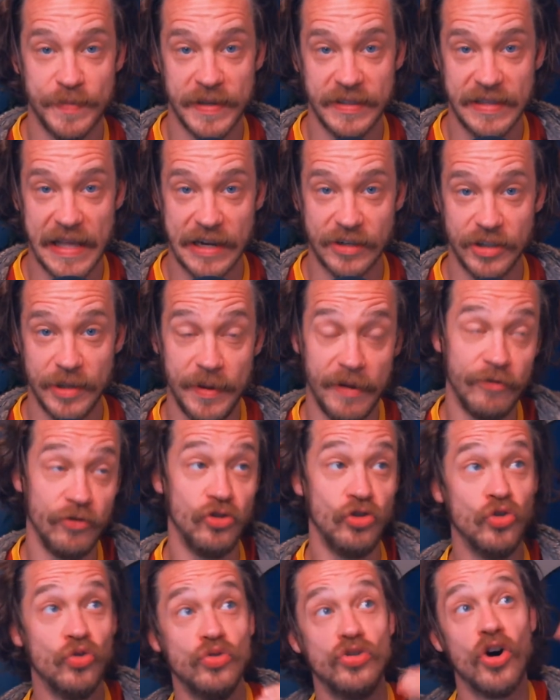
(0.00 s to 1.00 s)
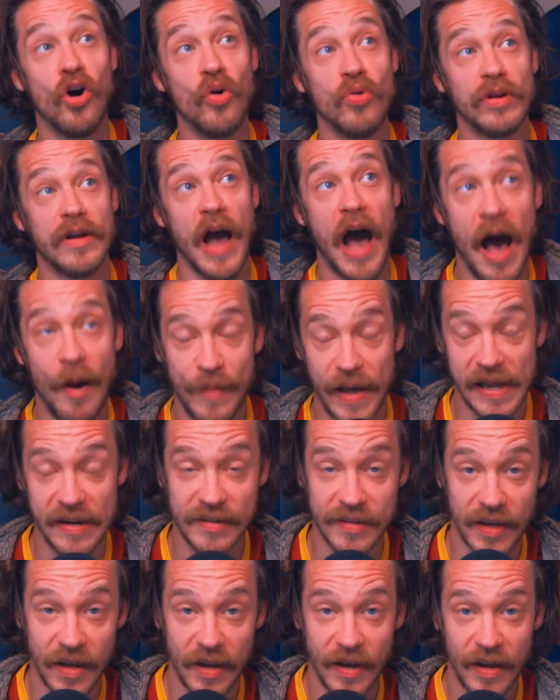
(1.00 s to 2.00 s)
men's national team. If you don't
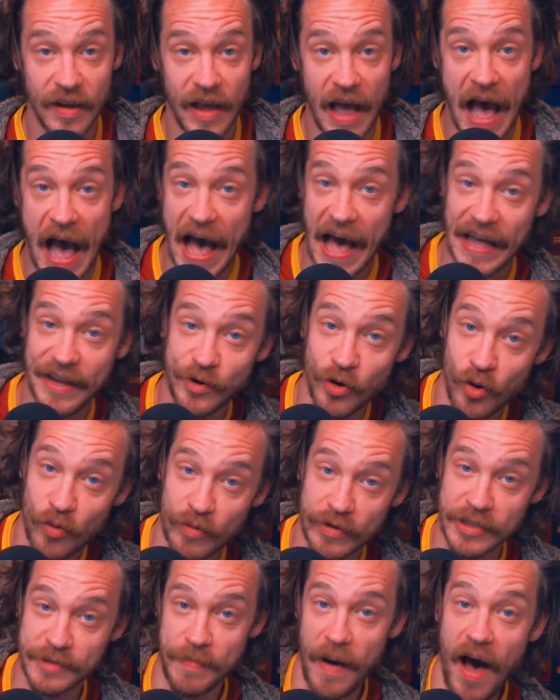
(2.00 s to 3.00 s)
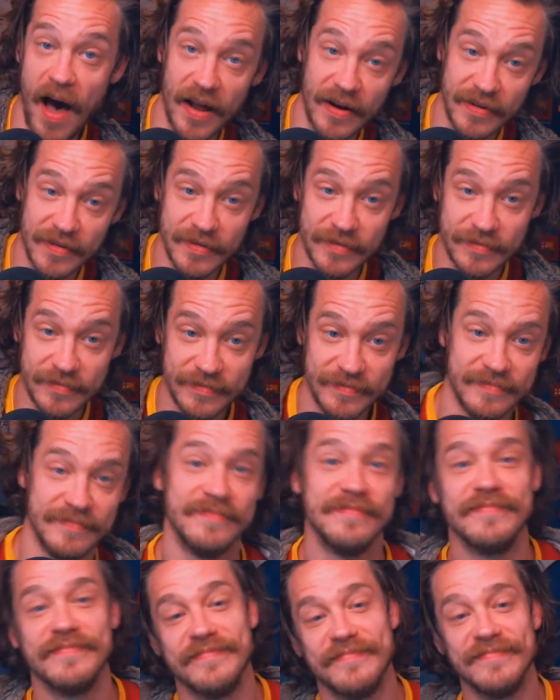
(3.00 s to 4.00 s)
comment, I don't respond.
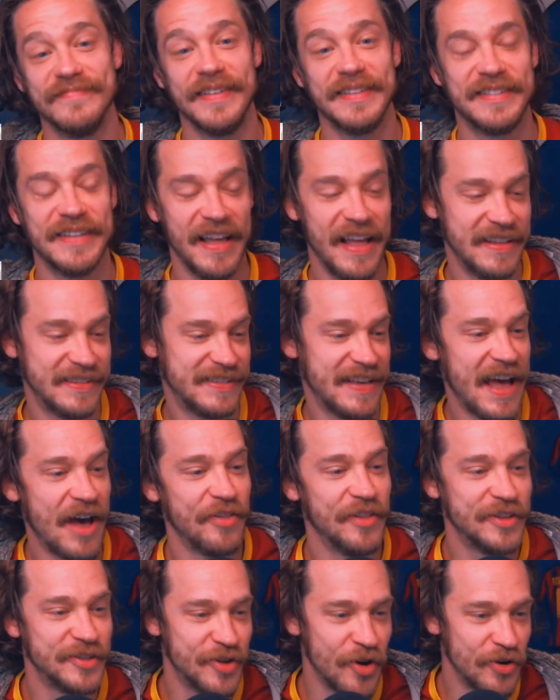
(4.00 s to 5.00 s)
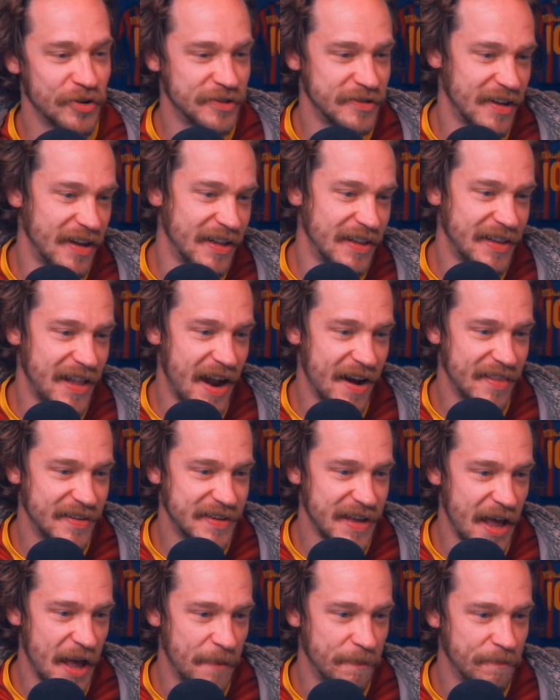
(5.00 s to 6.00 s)
That's how this goes a lot of the
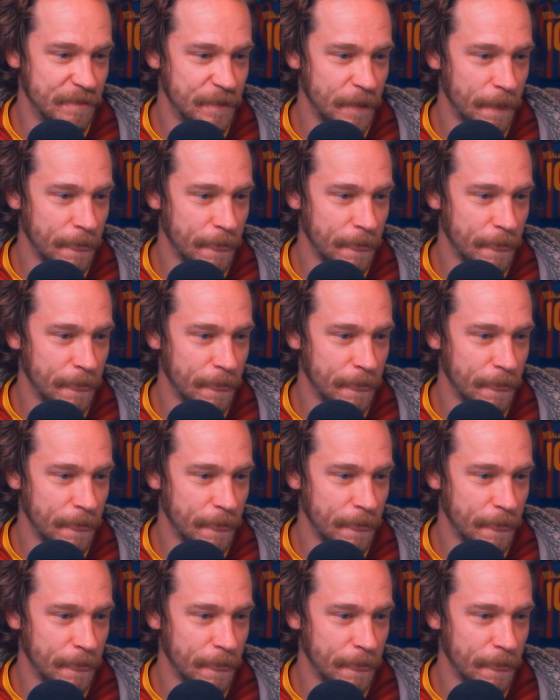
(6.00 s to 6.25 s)
time.